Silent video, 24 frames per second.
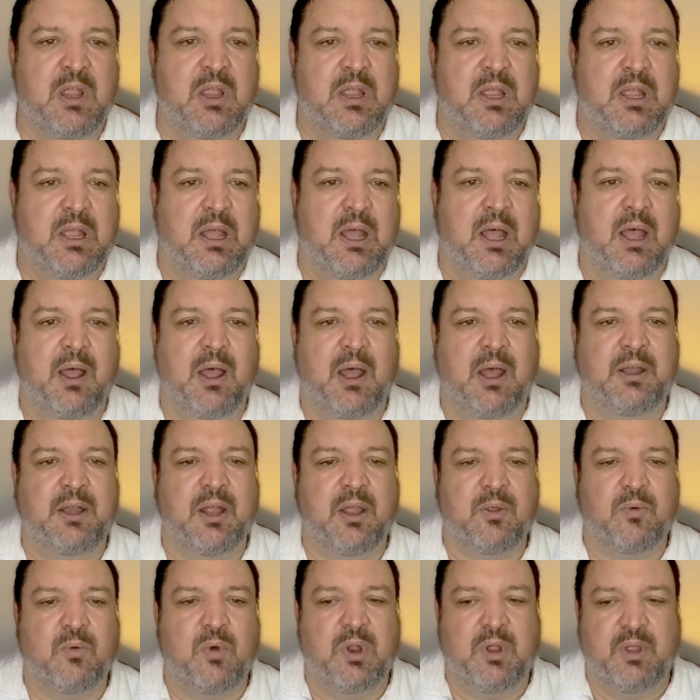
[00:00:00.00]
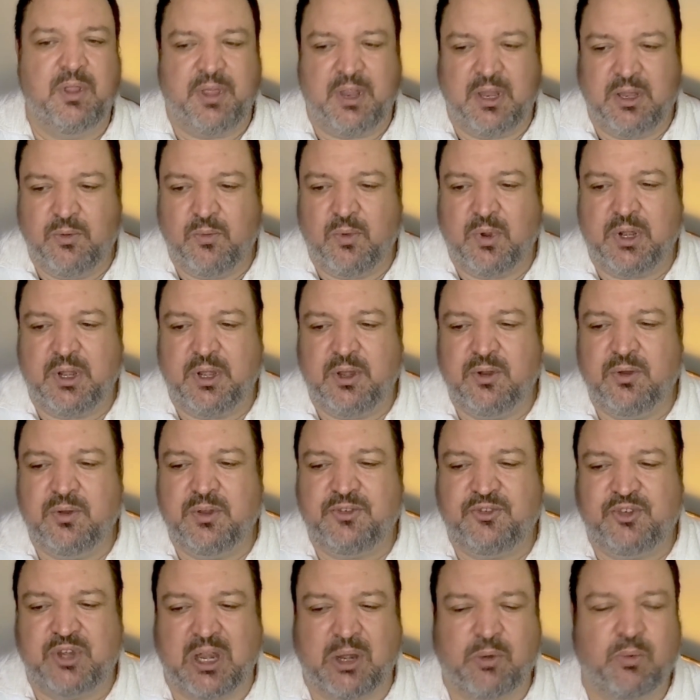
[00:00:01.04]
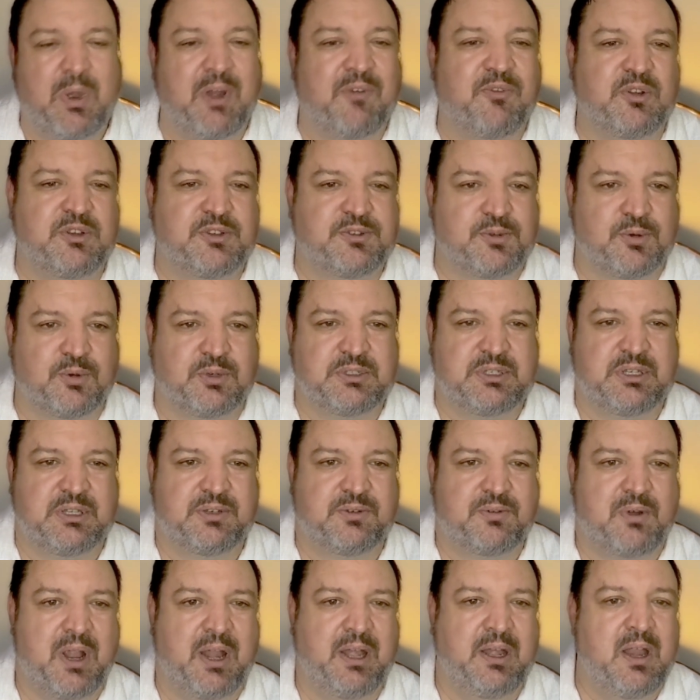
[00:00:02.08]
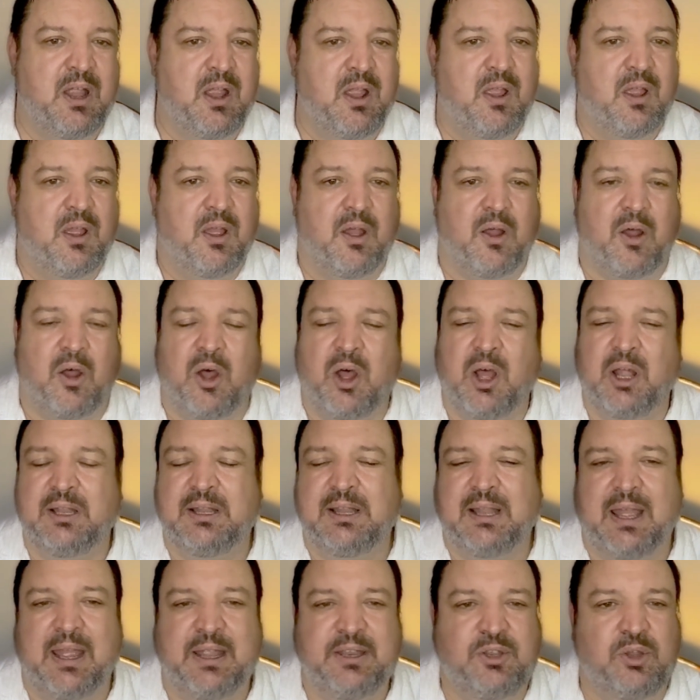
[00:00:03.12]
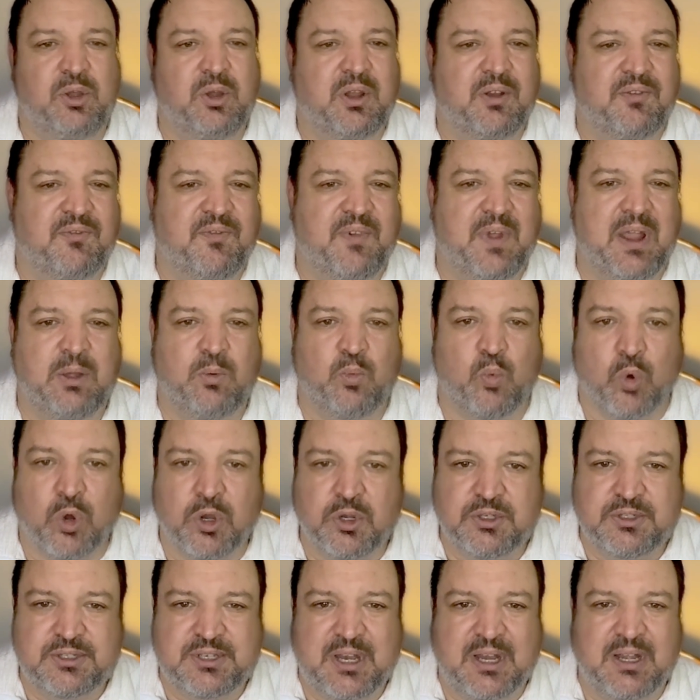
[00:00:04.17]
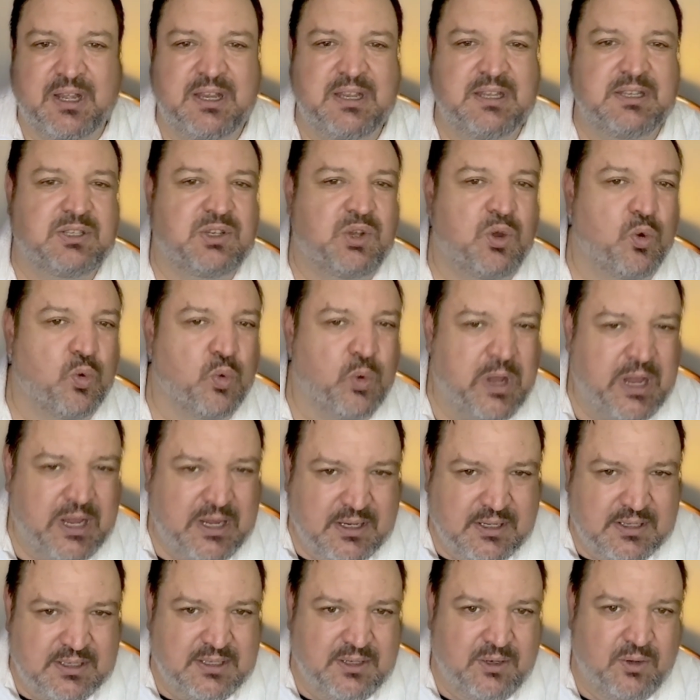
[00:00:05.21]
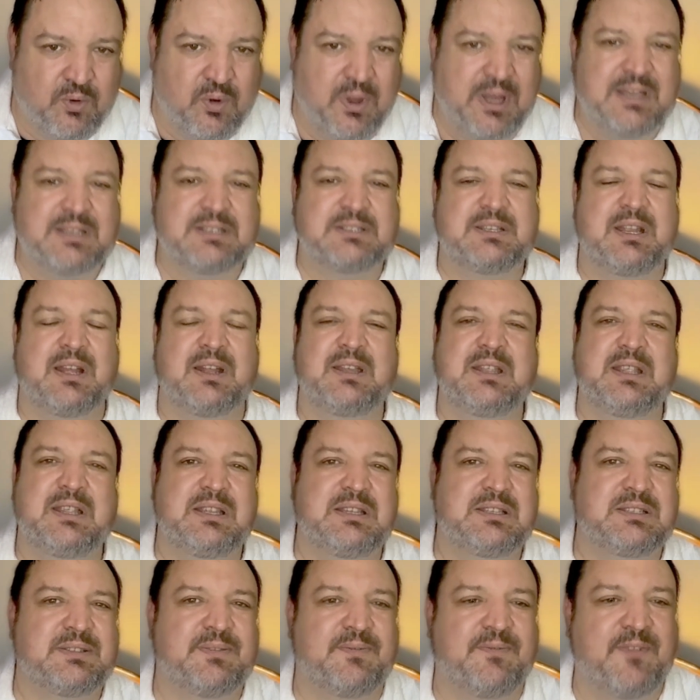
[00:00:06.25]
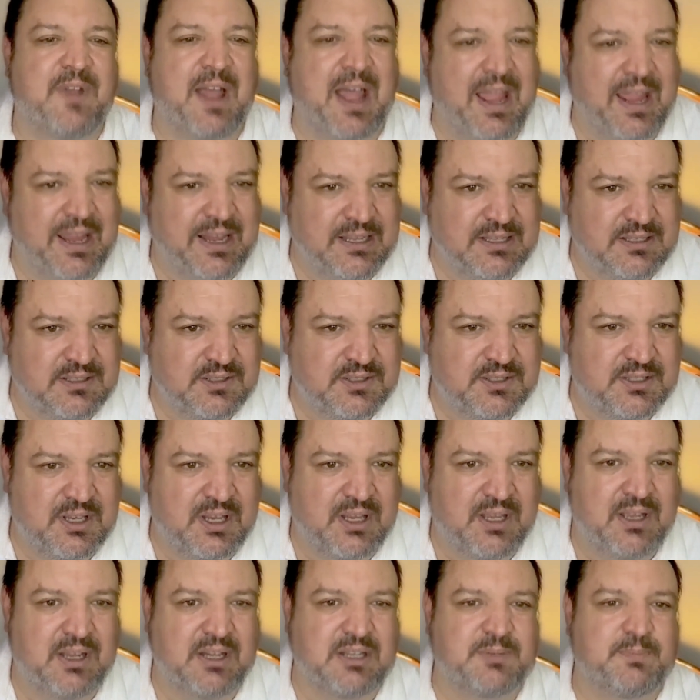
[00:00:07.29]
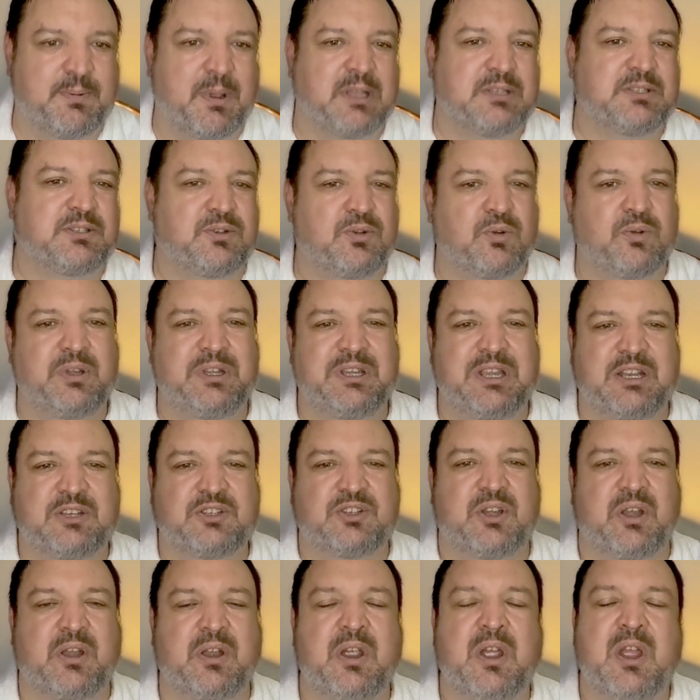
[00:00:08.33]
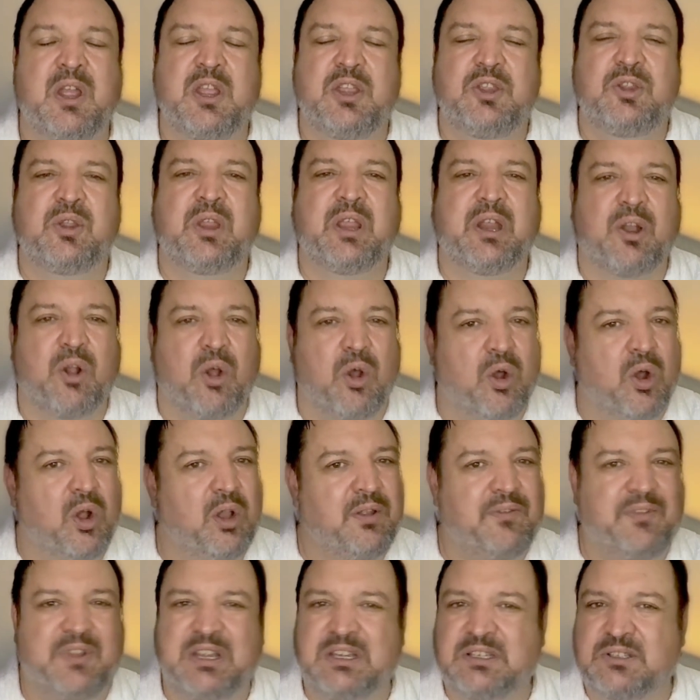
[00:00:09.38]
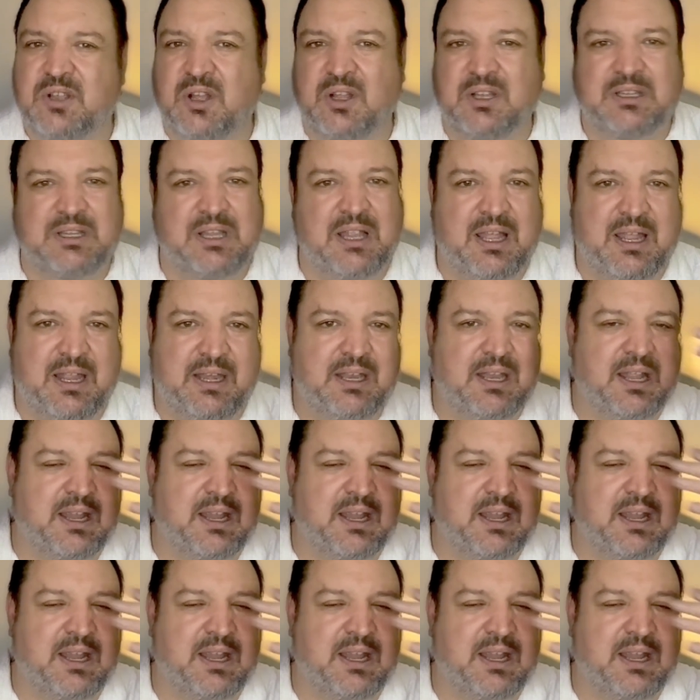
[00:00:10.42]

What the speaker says: Another thing you want to do is check reference sources, right? Online, you can find word studies, Greek studies, Vine's expository dictionary. You can get all of these online.